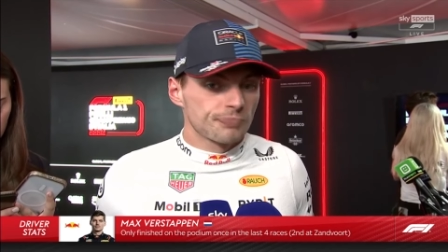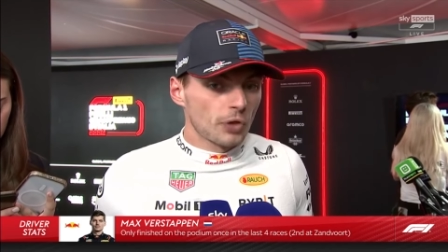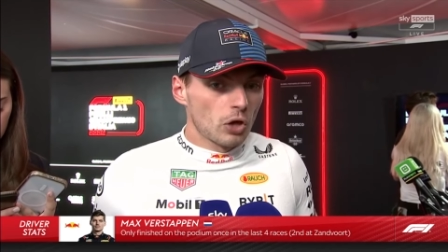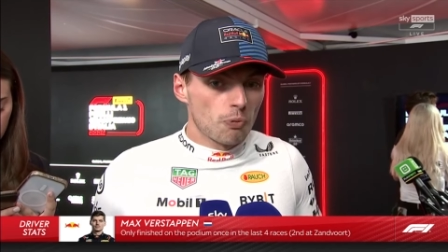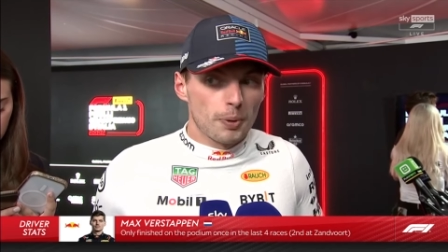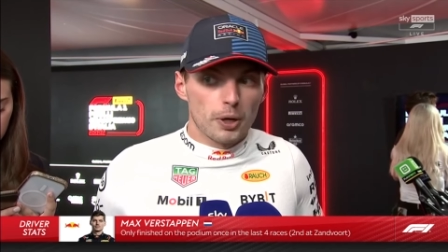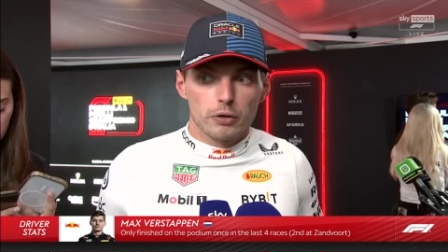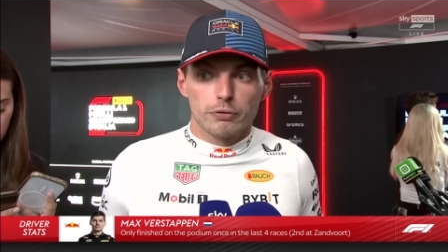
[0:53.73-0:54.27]
It's
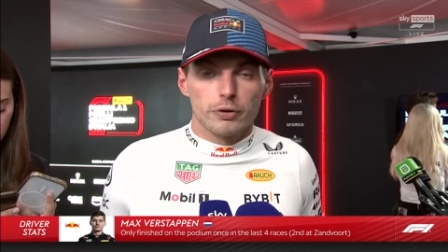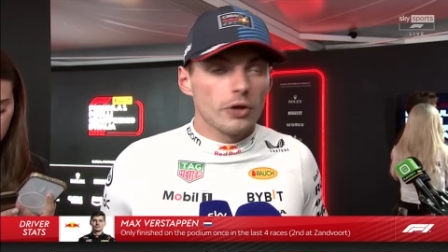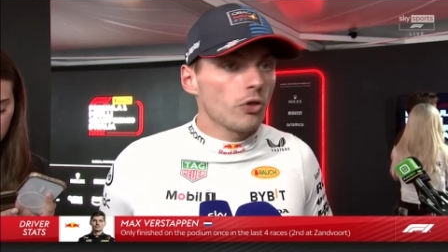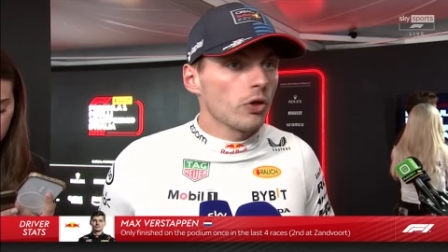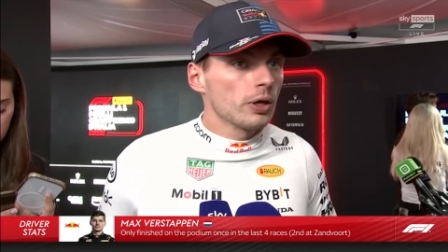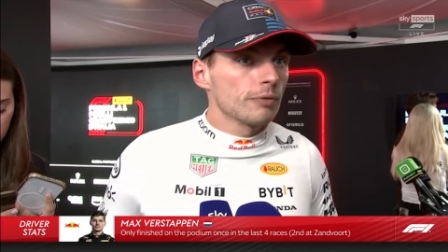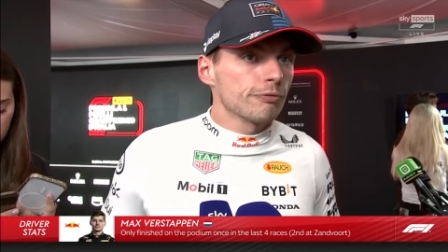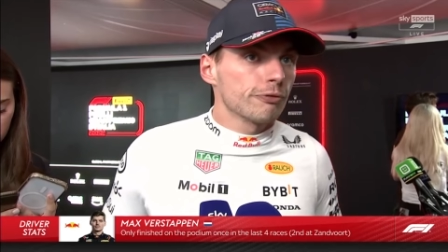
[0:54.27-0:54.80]
part of
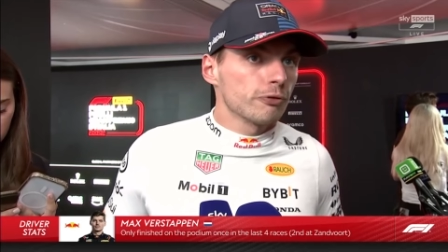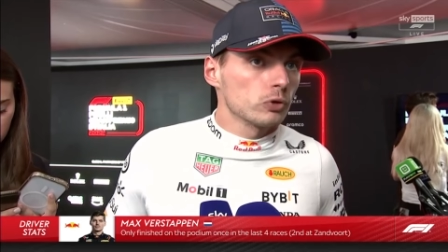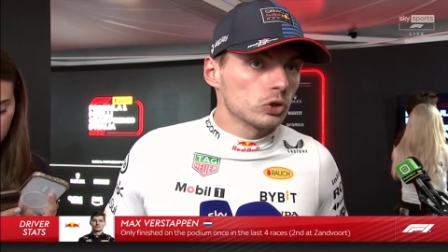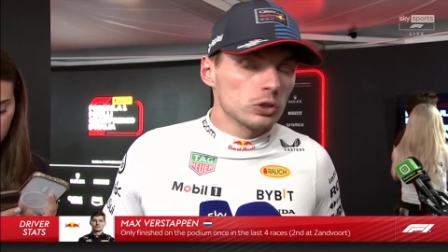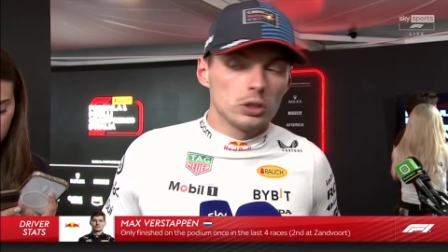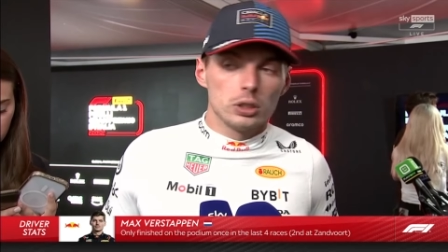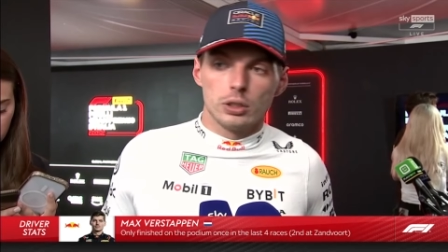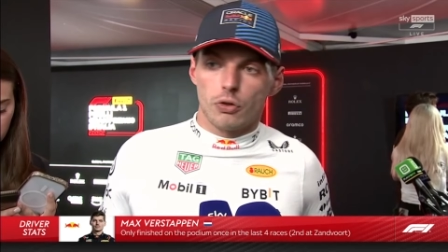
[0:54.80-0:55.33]
racing,
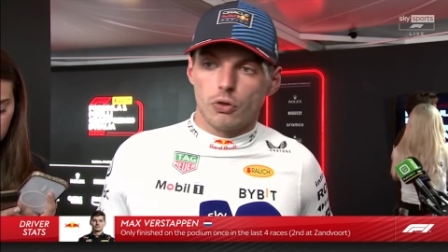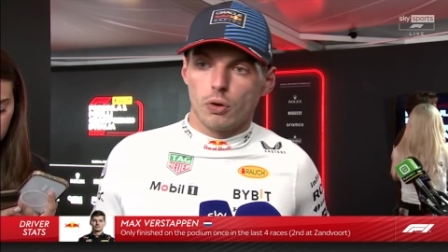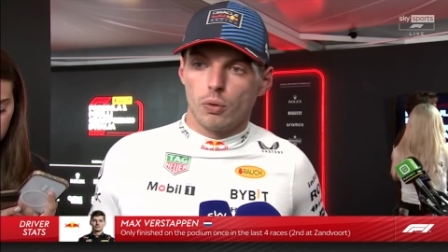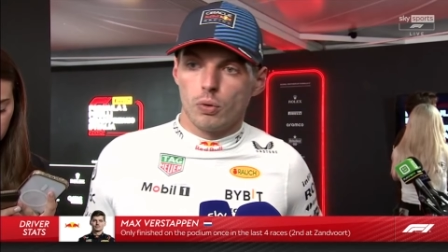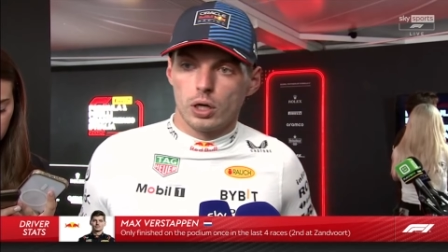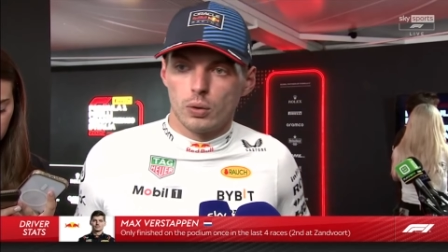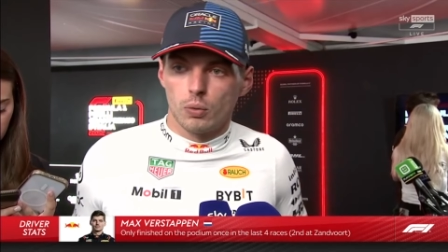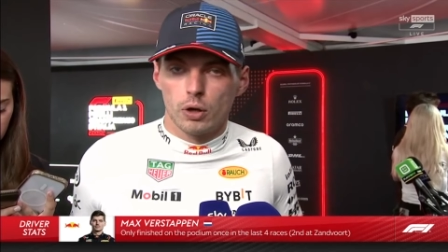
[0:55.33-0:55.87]
unfortunately. It's not
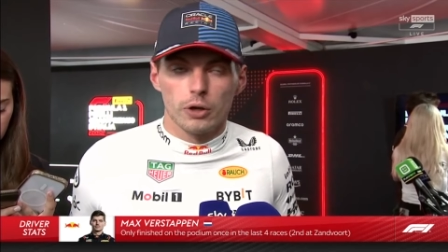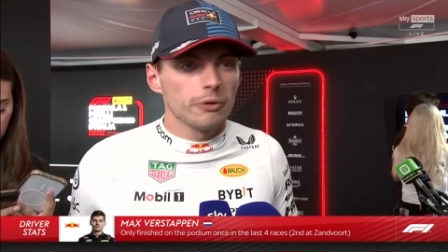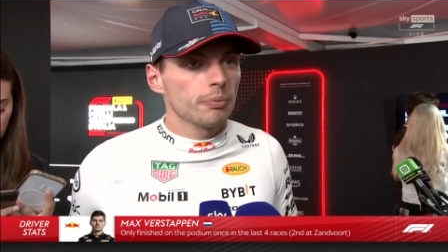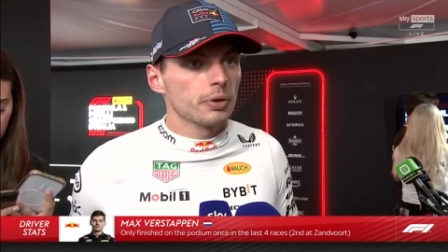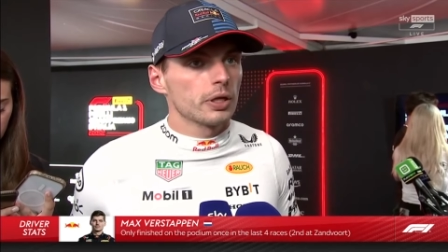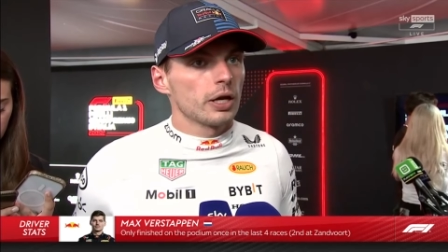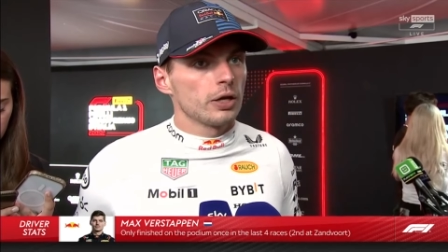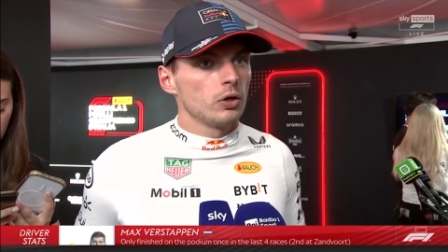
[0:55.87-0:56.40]
what I want,
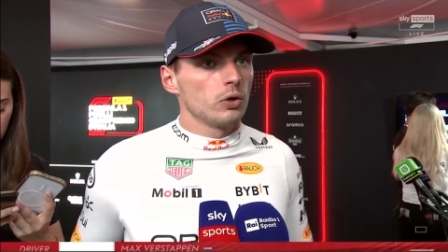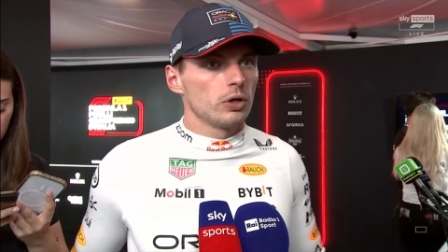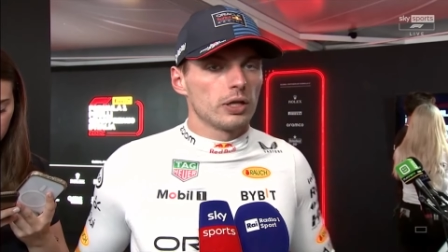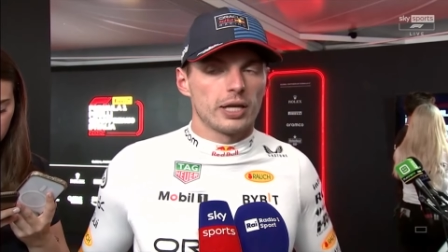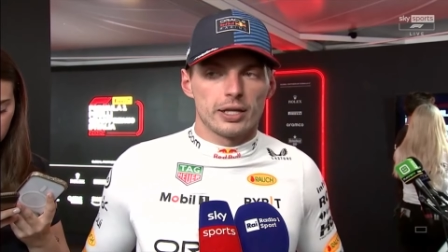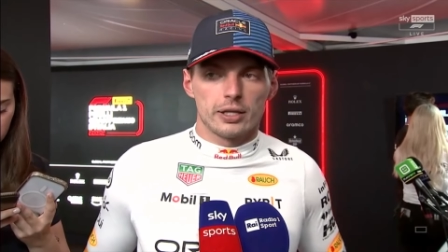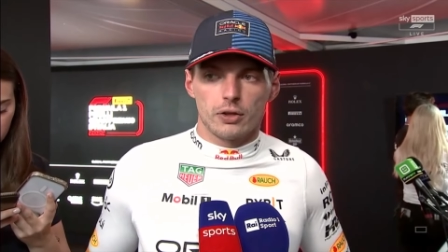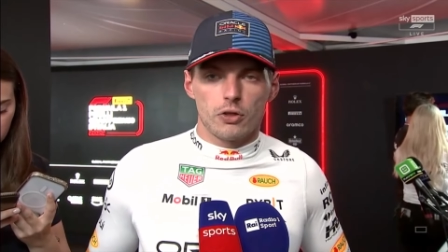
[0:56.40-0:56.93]
but I know that
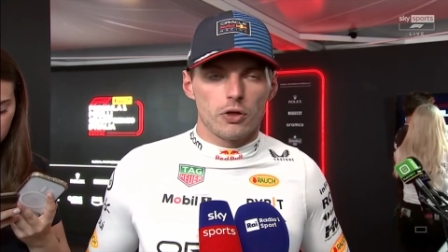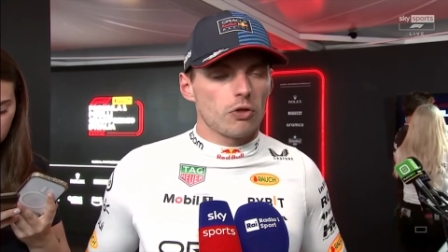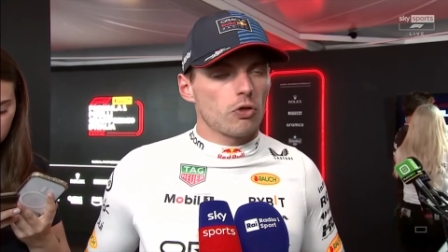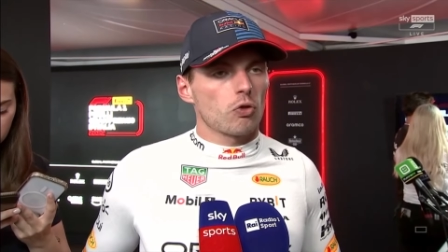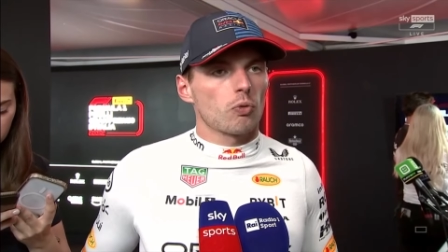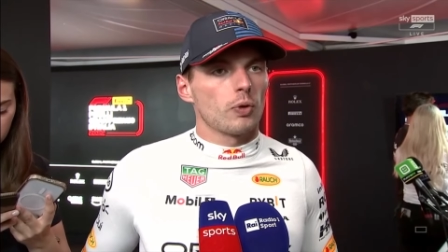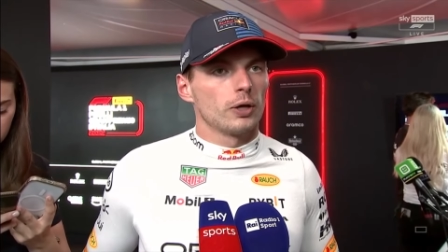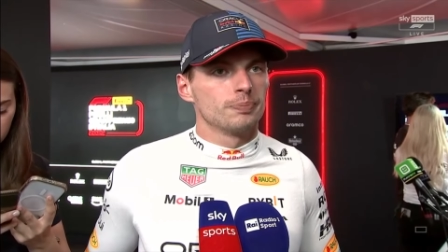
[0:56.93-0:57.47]
that exists
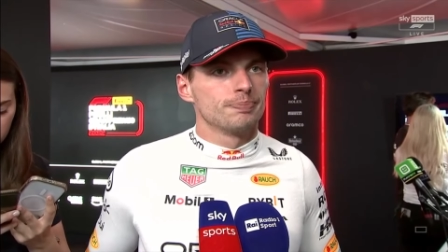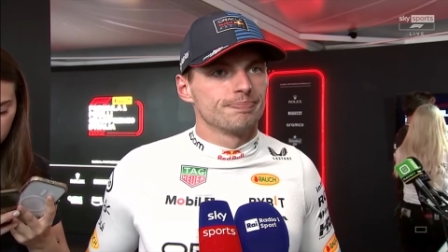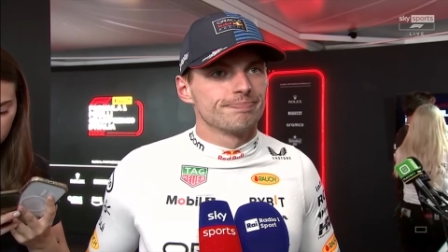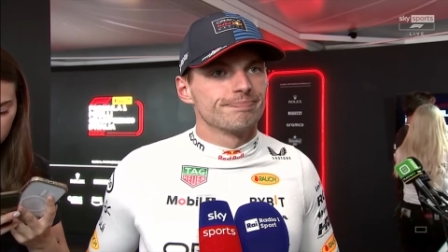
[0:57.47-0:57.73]
as well.